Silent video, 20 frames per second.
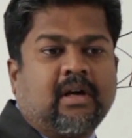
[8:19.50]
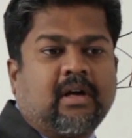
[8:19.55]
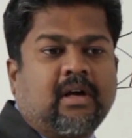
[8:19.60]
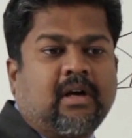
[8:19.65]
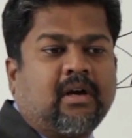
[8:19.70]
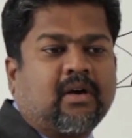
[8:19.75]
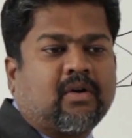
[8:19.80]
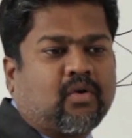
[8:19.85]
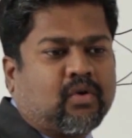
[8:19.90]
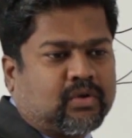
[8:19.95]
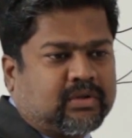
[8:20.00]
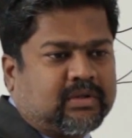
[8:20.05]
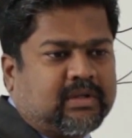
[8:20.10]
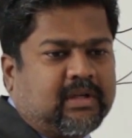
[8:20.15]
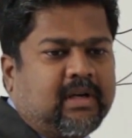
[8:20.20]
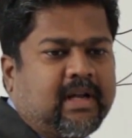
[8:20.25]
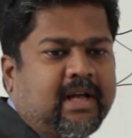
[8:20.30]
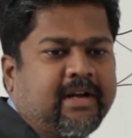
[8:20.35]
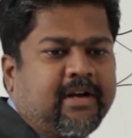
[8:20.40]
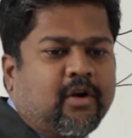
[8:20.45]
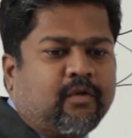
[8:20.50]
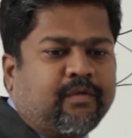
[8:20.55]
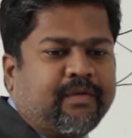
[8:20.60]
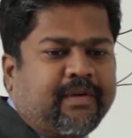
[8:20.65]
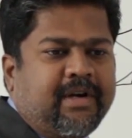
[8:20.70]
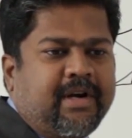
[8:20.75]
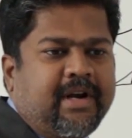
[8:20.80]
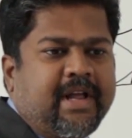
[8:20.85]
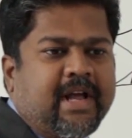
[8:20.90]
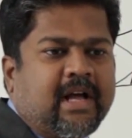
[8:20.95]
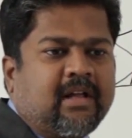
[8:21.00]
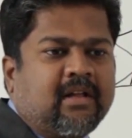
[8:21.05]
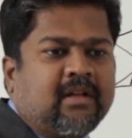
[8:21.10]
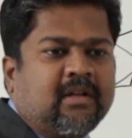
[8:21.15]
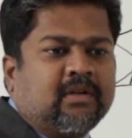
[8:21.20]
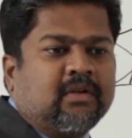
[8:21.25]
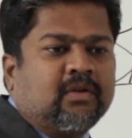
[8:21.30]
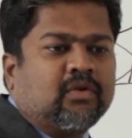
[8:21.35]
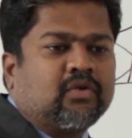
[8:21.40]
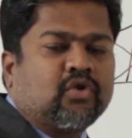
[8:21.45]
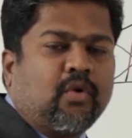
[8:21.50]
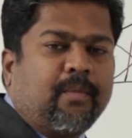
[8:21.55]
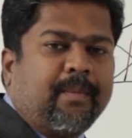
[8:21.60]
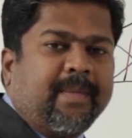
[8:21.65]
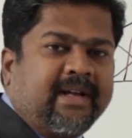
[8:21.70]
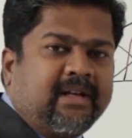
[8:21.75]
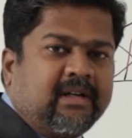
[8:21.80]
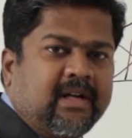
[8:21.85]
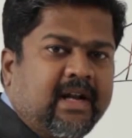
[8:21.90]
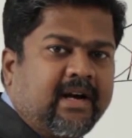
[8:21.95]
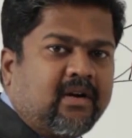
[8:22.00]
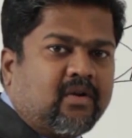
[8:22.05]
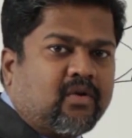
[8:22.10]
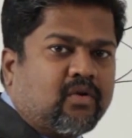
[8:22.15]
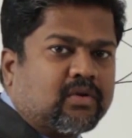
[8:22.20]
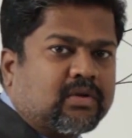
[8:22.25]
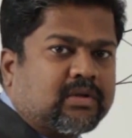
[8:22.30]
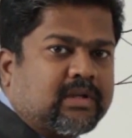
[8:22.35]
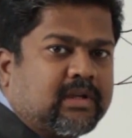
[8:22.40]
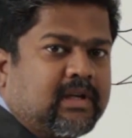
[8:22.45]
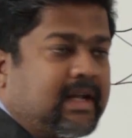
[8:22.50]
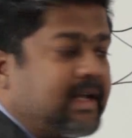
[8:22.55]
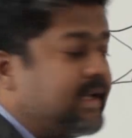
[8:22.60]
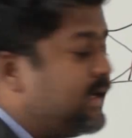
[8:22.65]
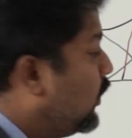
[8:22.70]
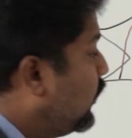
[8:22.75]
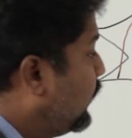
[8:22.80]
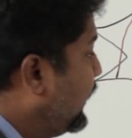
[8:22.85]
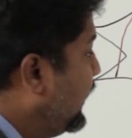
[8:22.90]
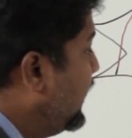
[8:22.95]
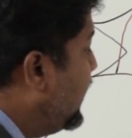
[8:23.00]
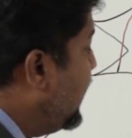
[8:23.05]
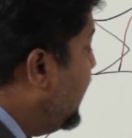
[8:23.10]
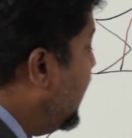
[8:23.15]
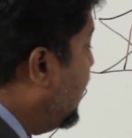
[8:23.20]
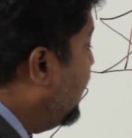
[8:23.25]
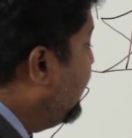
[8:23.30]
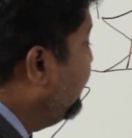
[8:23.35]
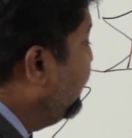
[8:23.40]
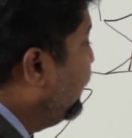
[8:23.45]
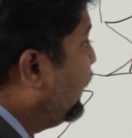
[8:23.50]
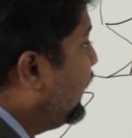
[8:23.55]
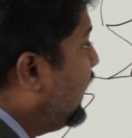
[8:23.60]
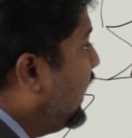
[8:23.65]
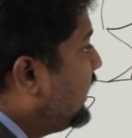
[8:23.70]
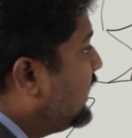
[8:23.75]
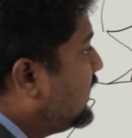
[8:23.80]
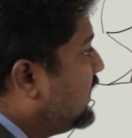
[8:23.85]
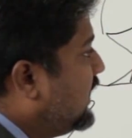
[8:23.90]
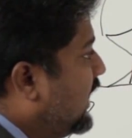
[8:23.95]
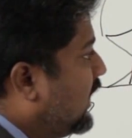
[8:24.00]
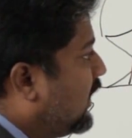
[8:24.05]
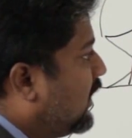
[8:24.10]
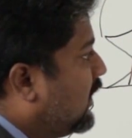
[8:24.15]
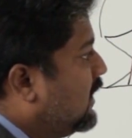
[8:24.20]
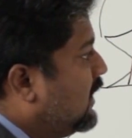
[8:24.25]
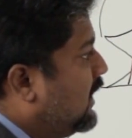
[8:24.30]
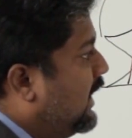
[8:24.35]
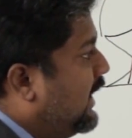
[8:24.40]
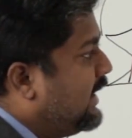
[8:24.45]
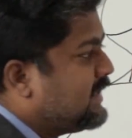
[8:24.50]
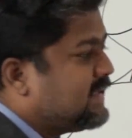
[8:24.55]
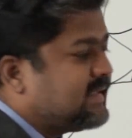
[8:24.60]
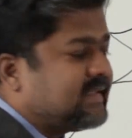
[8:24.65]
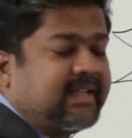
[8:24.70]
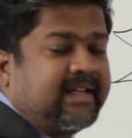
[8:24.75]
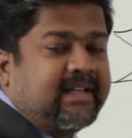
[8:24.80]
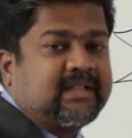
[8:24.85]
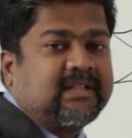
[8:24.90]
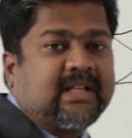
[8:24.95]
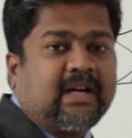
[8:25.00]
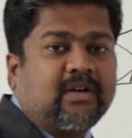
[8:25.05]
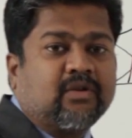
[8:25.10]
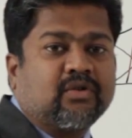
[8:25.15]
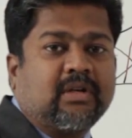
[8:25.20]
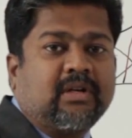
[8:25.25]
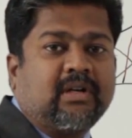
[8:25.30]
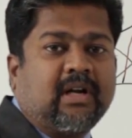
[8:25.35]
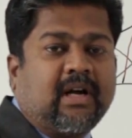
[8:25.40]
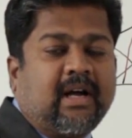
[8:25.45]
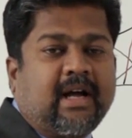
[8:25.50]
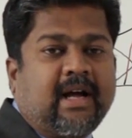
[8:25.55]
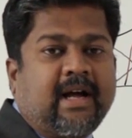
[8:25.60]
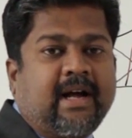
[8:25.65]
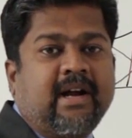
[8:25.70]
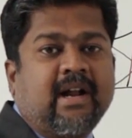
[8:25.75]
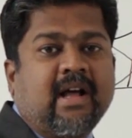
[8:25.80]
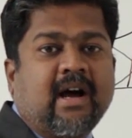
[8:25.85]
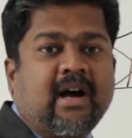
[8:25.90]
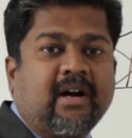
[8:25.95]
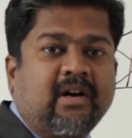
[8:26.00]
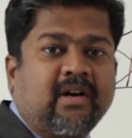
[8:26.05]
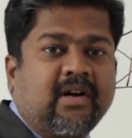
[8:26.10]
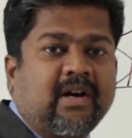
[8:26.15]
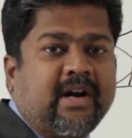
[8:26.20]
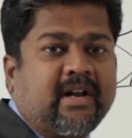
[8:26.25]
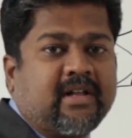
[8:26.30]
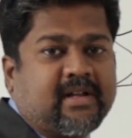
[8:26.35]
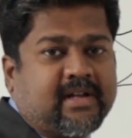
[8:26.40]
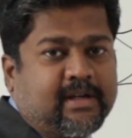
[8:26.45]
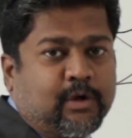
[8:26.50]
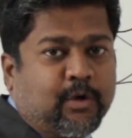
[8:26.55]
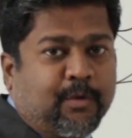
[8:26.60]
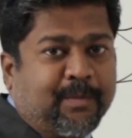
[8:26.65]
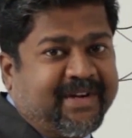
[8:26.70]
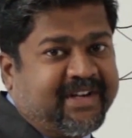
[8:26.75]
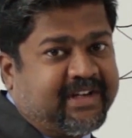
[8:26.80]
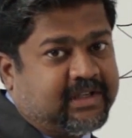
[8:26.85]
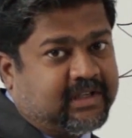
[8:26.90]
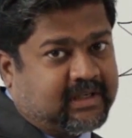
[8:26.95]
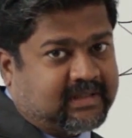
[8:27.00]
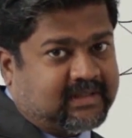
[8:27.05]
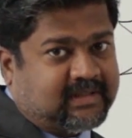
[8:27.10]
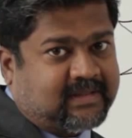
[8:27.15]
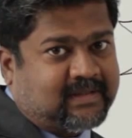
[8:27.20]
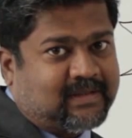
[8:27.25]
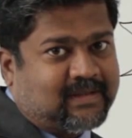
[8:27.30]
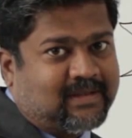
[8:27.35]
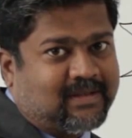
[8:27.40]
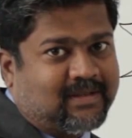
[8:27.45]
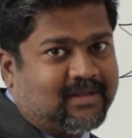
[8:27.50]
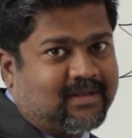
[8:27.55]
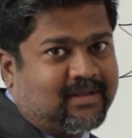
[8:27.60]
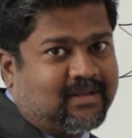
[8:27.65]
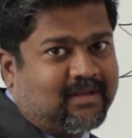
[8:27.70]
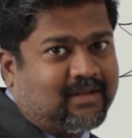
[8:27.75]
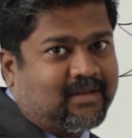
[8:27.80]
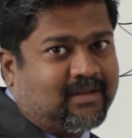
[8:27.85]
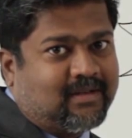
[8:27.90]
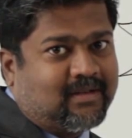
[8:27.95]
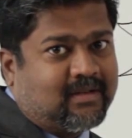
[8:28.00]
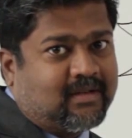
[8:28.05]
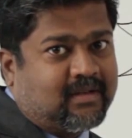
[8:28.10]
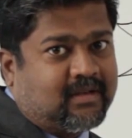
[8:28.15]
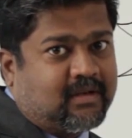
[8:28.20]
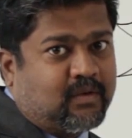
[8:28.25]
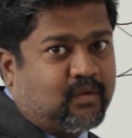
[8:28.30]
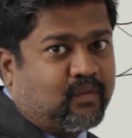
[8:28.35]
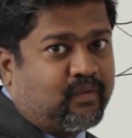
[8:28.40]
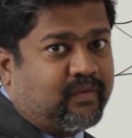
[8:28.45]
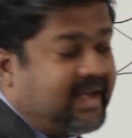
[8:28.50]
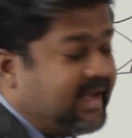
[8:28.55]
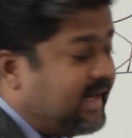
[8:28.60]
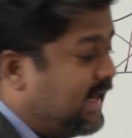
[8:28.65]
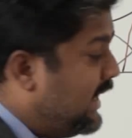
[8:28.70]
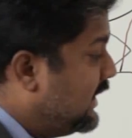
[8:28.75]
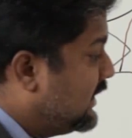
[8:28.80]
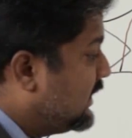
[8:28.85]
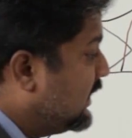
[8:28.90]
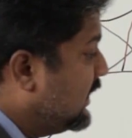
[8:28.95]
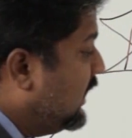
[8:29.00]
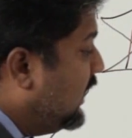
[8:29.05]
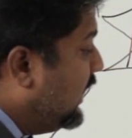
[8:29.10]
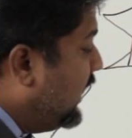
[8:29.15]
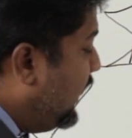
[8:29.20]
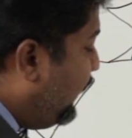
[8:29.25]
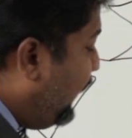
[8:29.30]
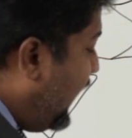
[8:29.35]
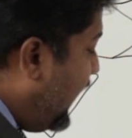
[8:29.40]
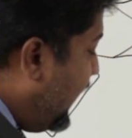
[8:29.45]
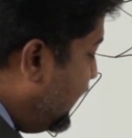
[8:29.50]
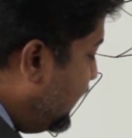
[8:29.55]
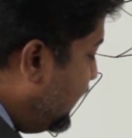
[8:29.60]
coastal line of India. So mainland coastal line of India, that is there as 6,100 kilometers. Whereas if I